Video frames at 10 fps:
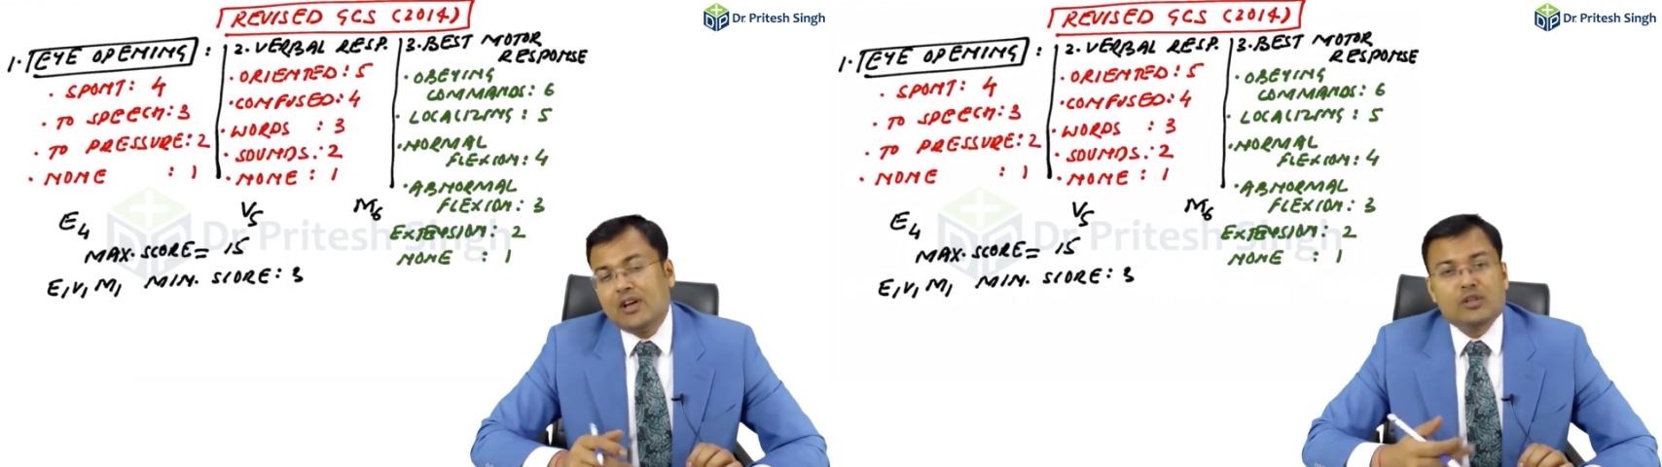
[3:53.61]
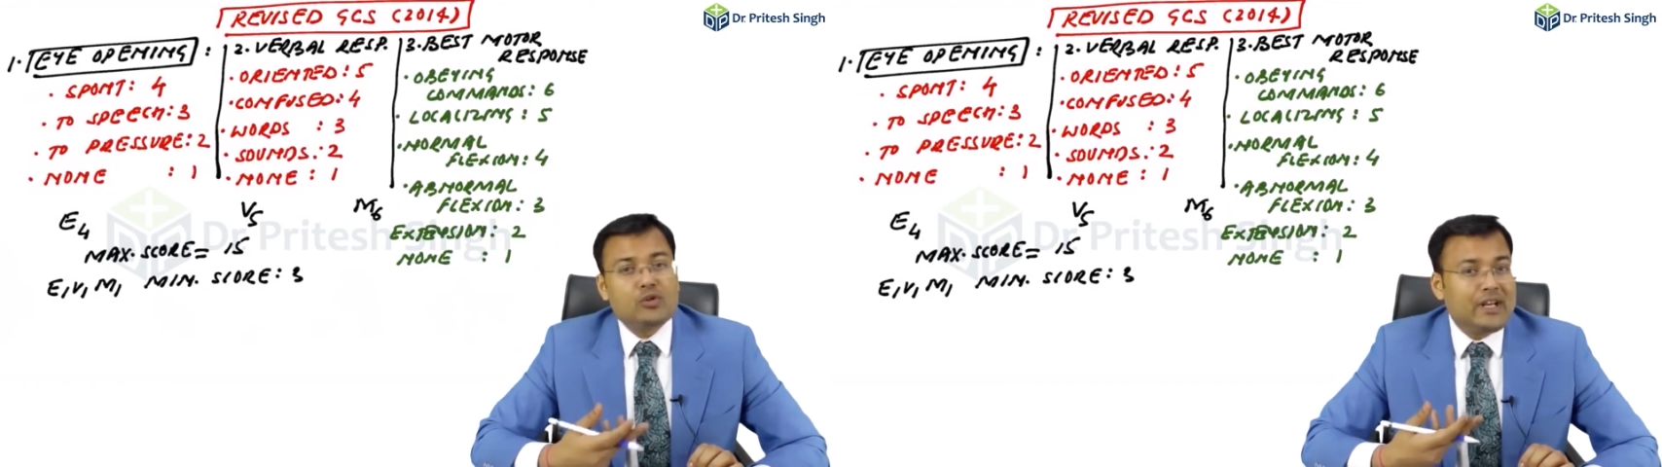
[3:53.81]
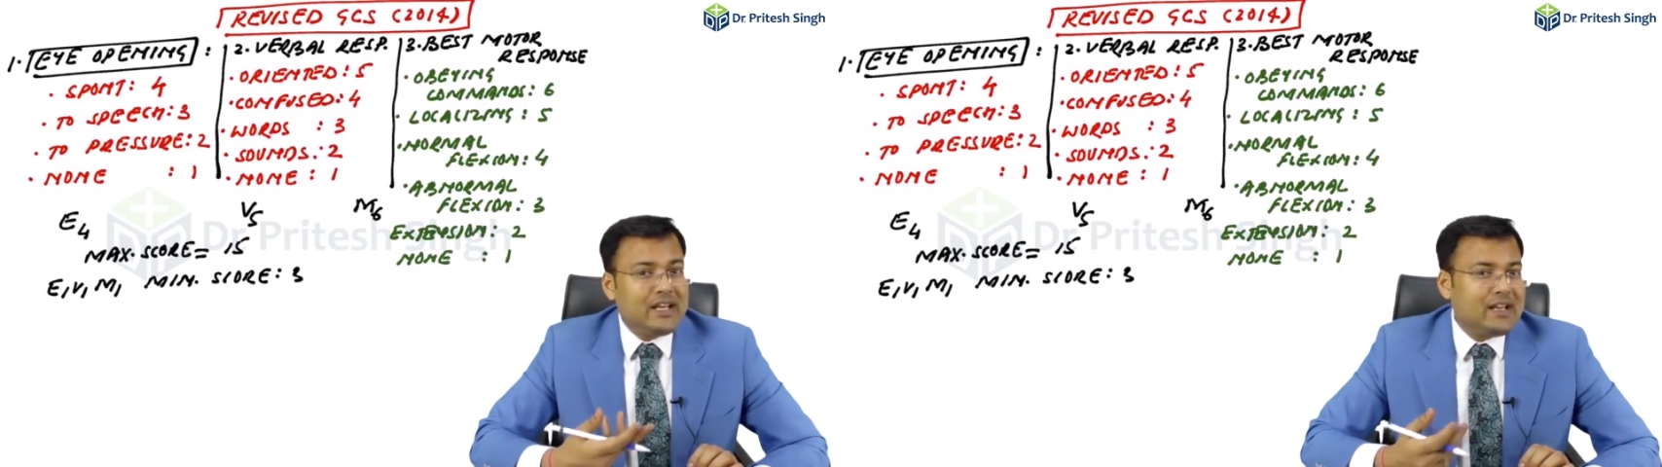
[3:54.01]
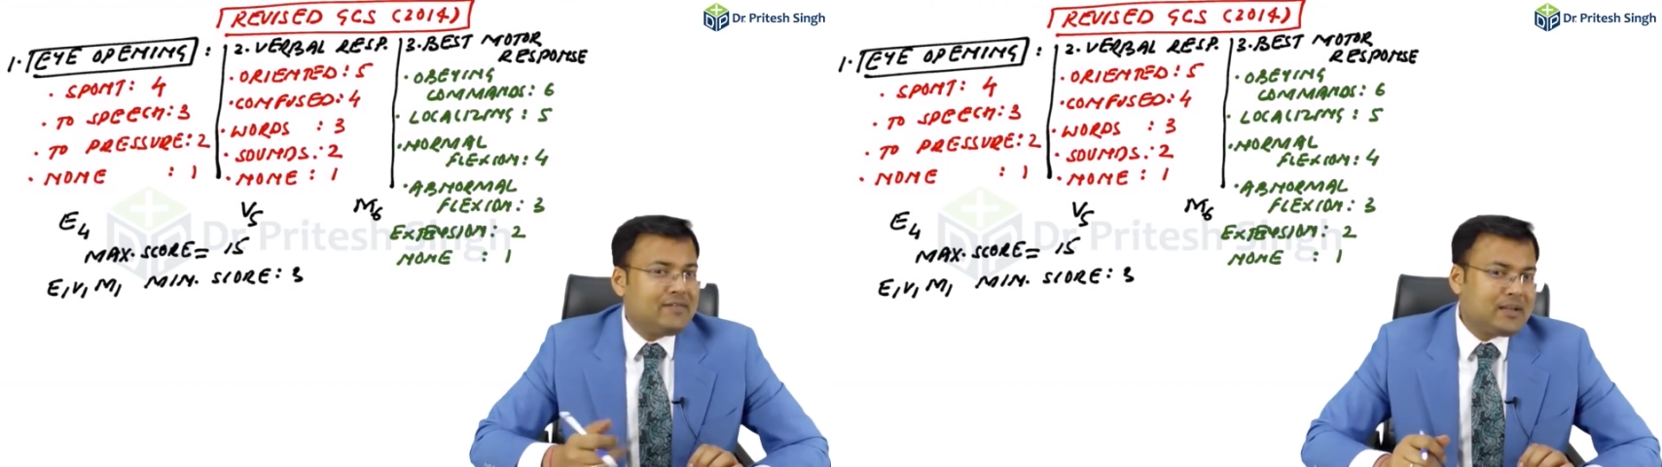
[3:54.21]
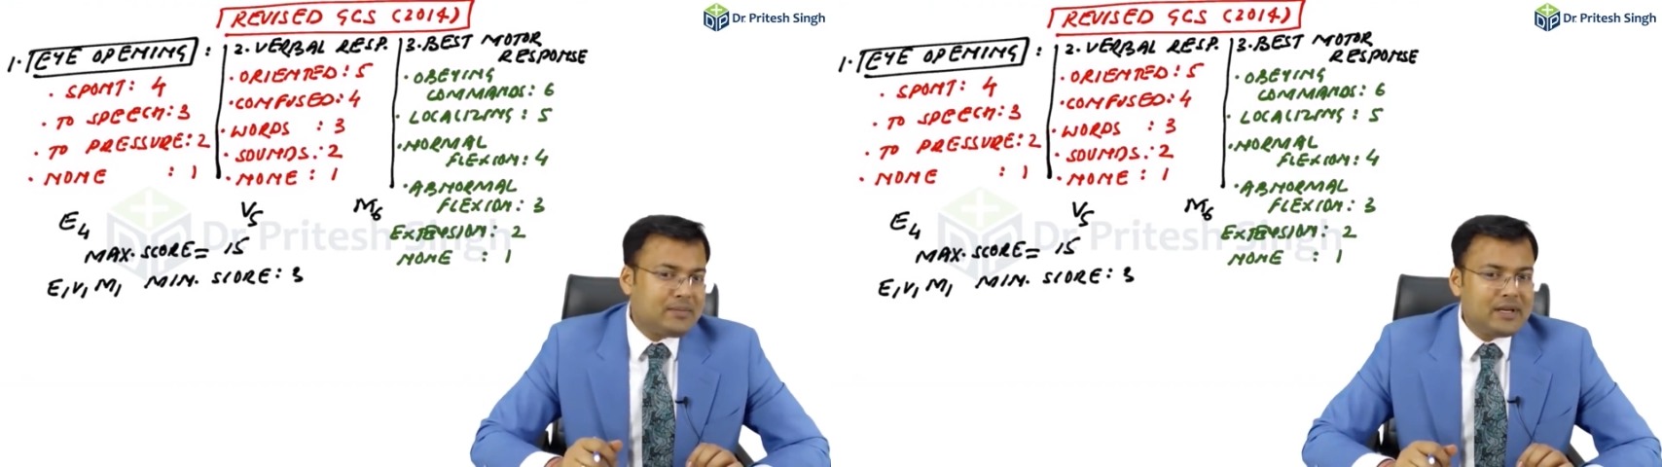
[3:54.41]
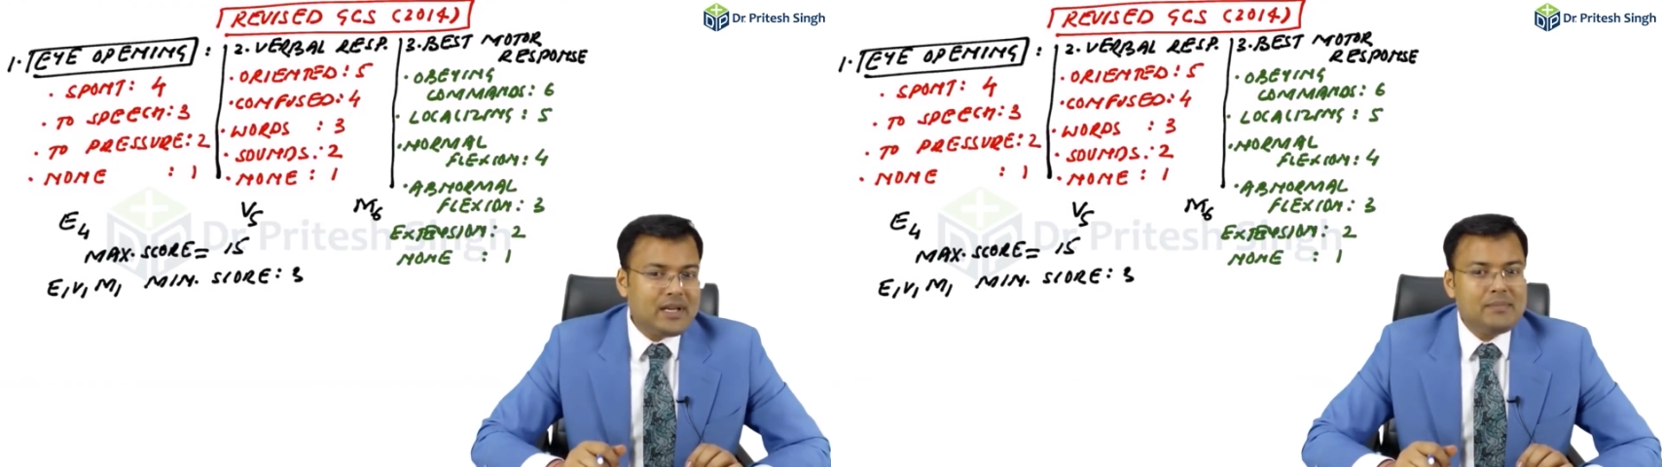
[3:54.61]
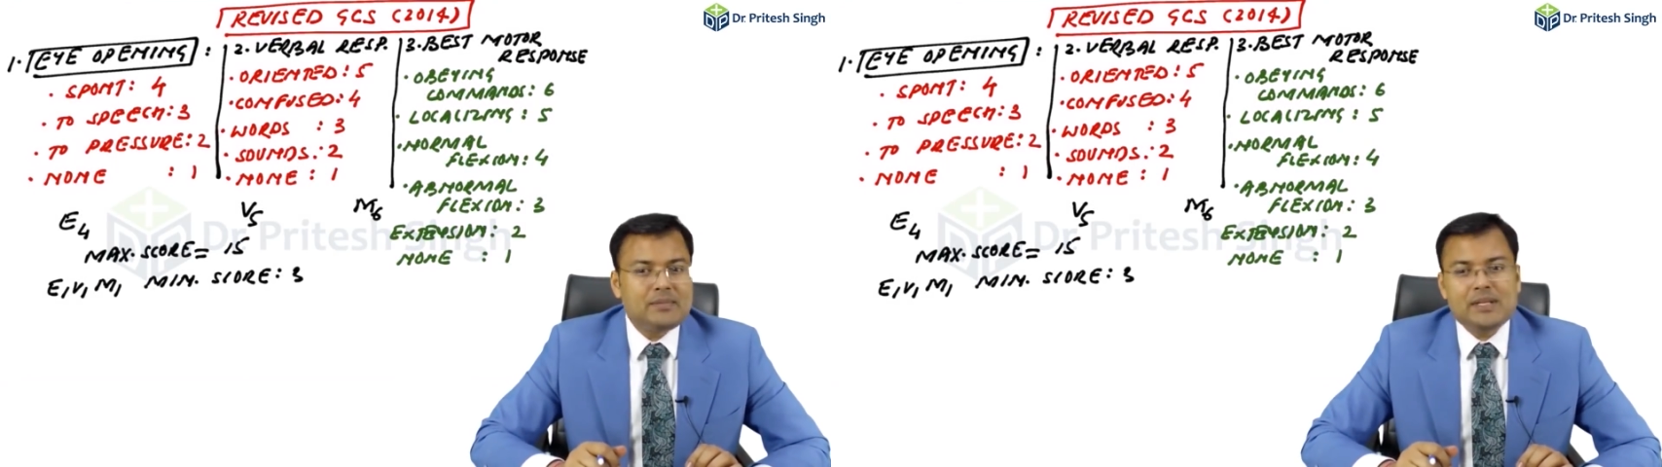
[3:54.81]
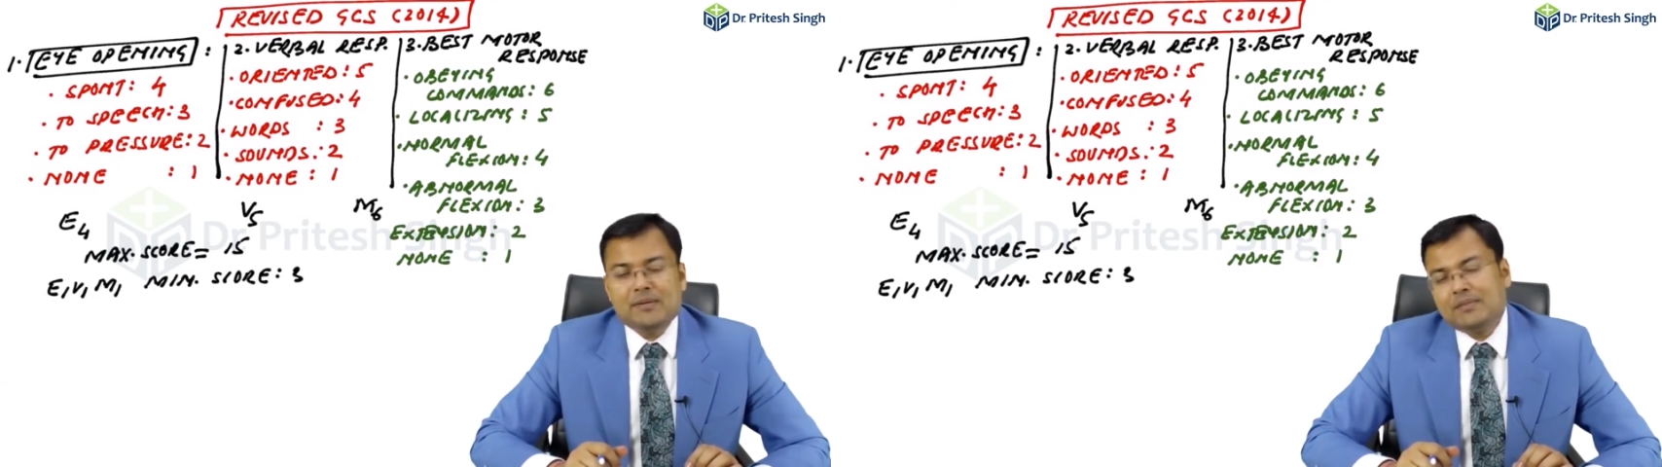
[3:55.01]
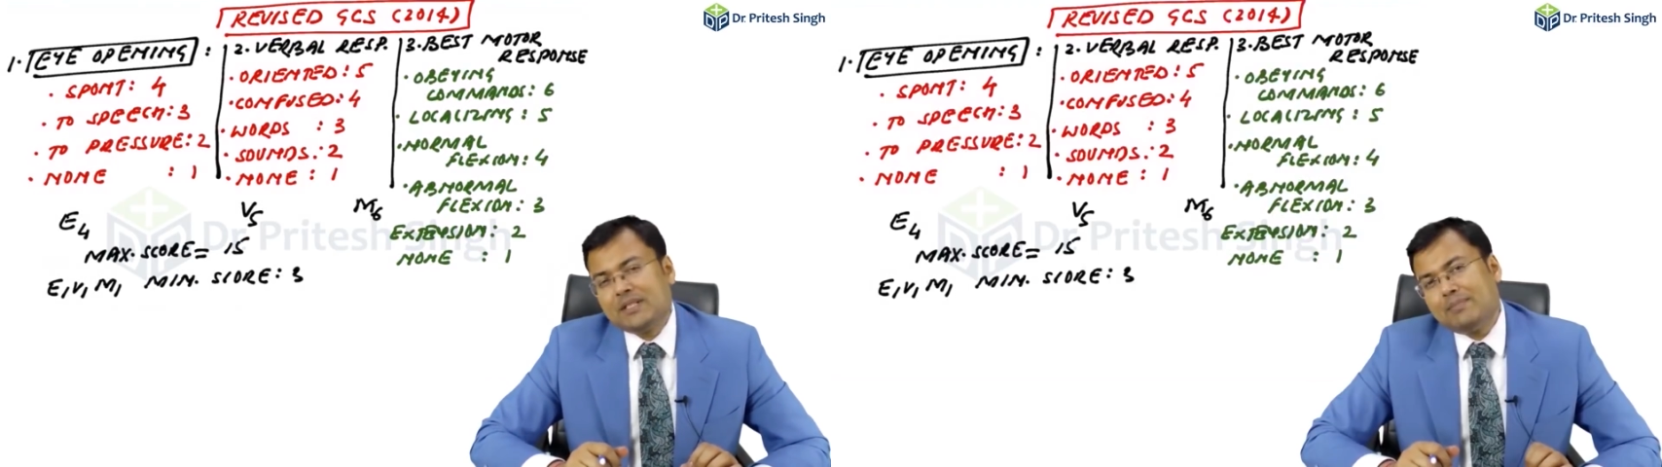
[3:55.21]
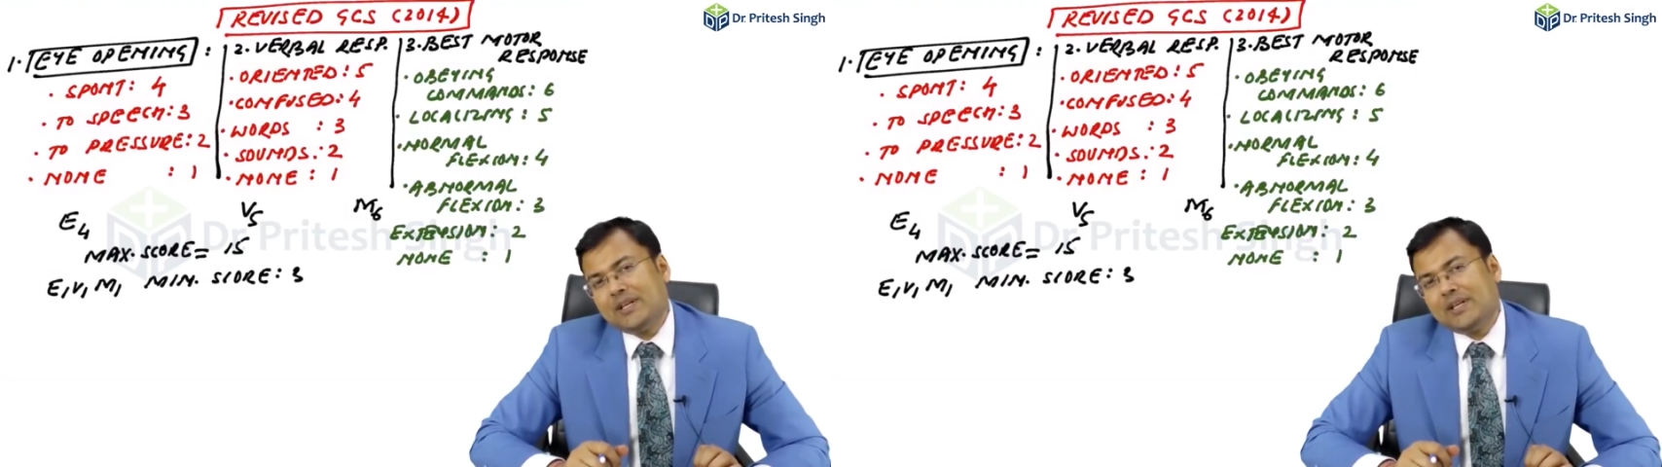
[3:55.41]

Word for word: so in left upper limb since